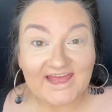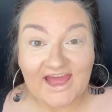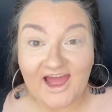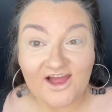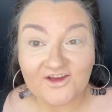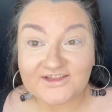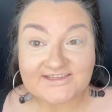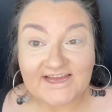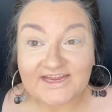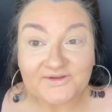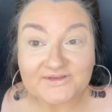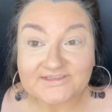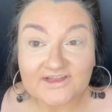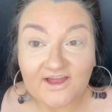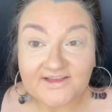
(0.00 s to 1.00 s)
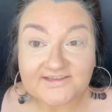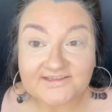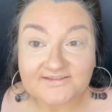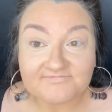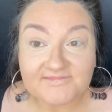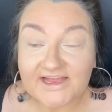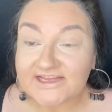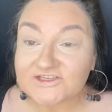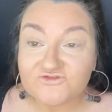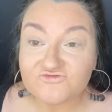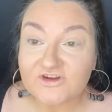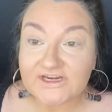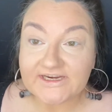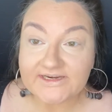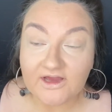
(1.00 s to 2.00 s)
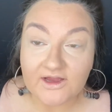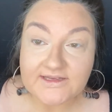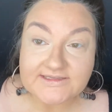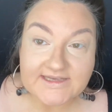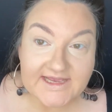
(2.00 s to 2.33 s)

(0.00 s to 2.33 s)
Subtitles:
I gotta tell you, it's nice. It's really nice.